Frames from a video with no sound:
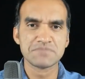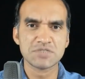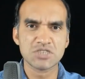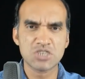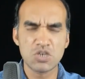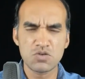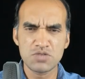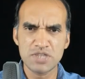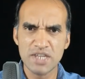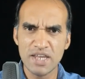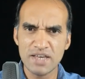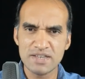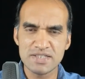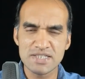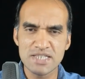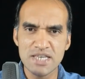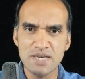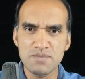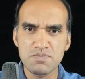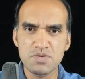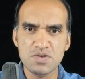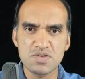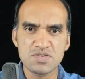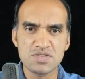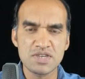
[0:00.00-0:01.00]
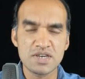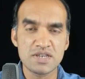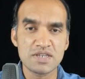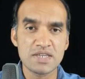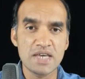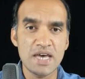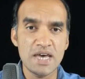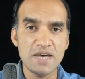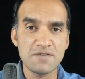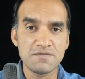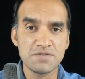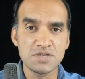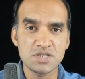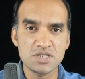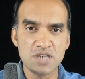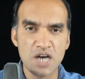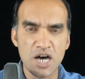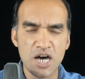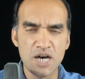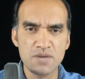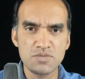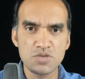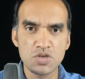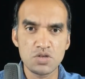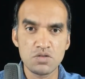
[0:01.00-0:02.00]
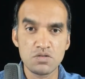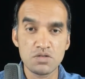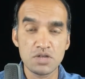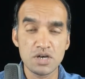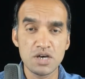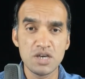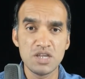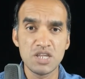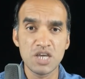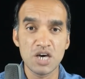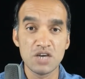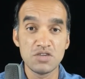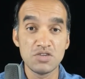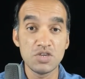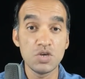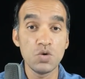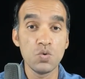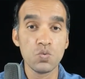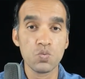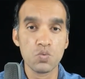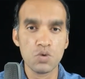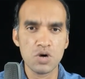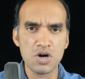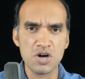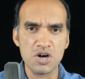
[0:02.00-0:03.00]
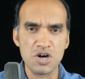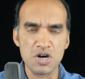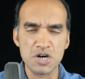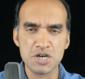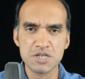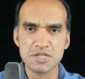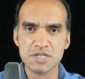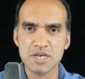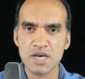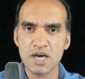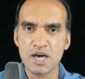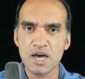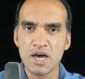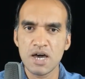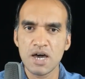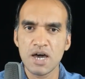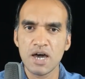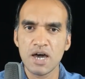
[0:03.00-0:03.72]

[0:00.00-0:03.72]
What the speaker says: So the next tip is that every time you learn a new word,